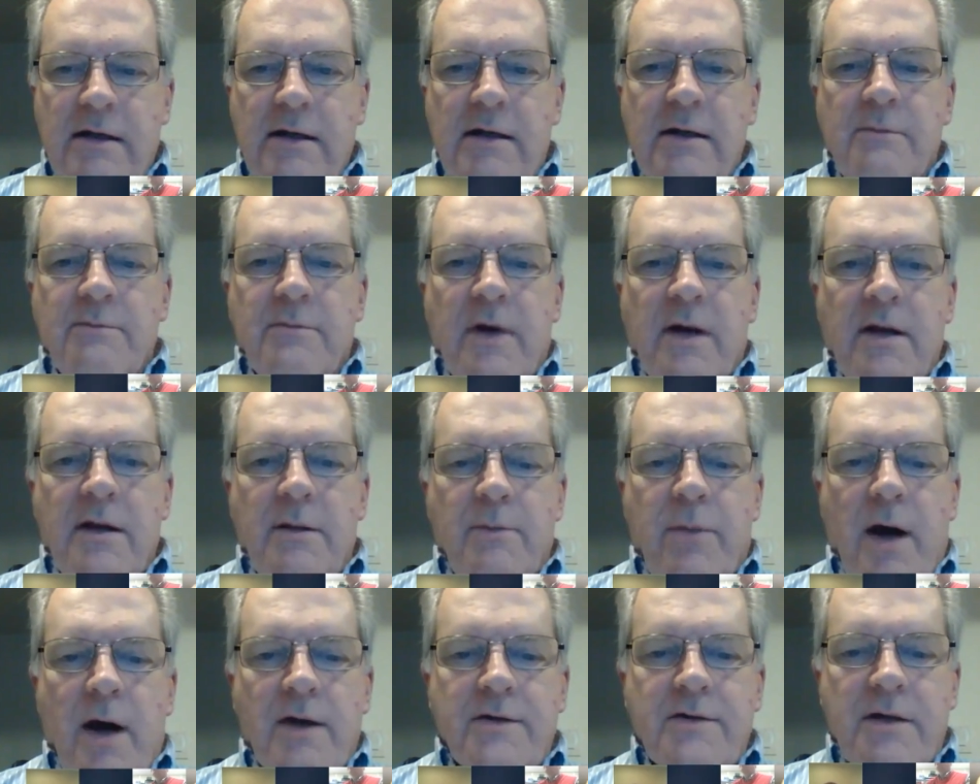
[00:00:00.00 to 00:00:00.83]
my
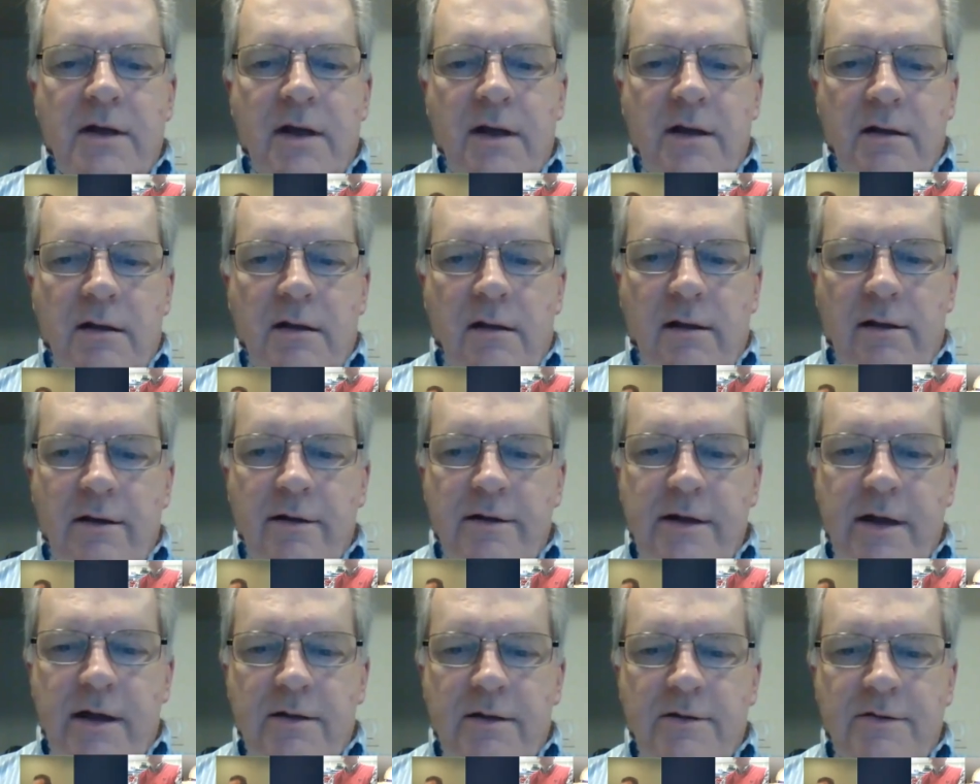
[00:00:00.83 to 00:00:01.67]
deposit hadn't cleared
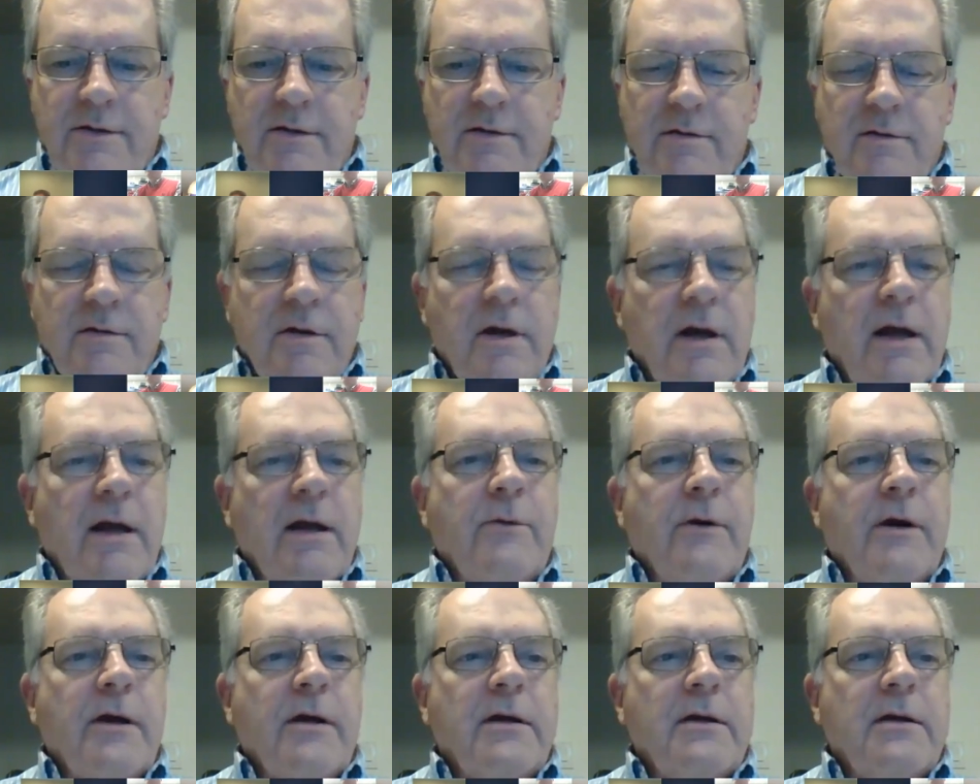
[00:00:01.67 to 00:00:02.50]
yet. So
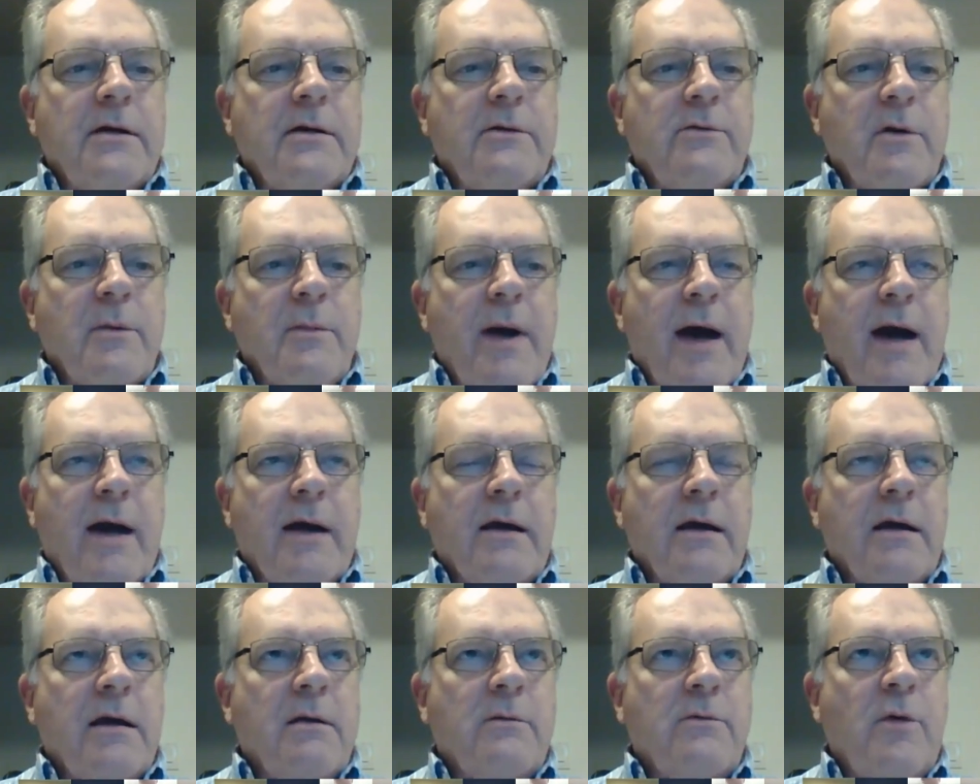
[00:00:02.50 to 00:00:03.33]
anyway, we're back
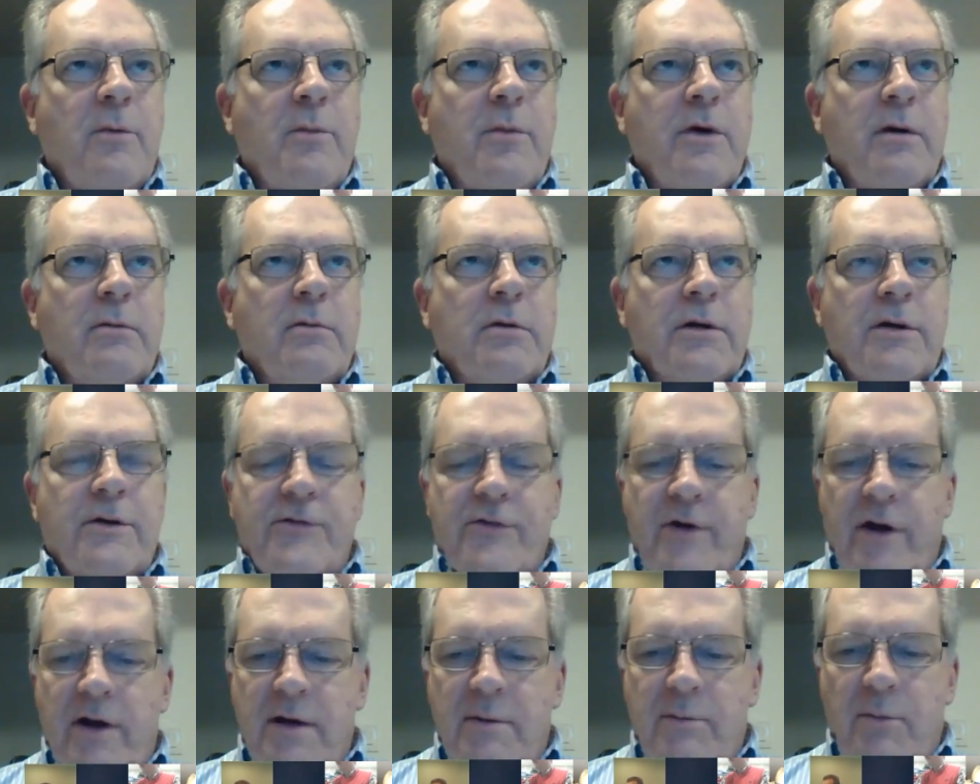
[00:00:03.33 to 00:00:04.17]
in. We'll be able to
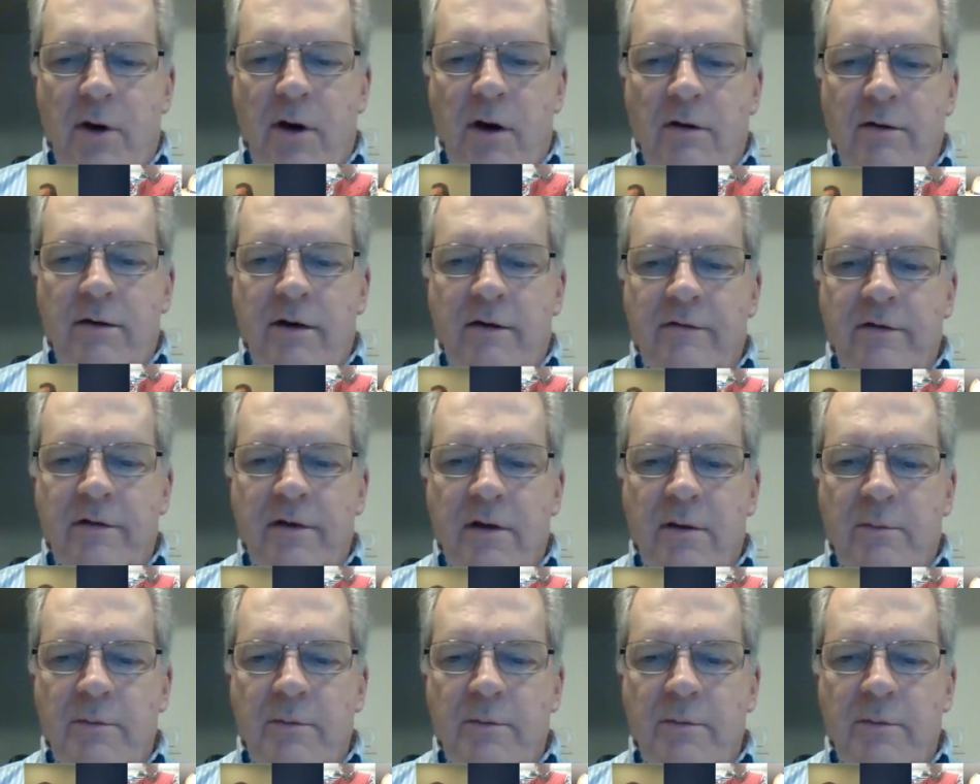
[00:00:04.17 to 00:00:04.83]
trade tomorrow, and everything will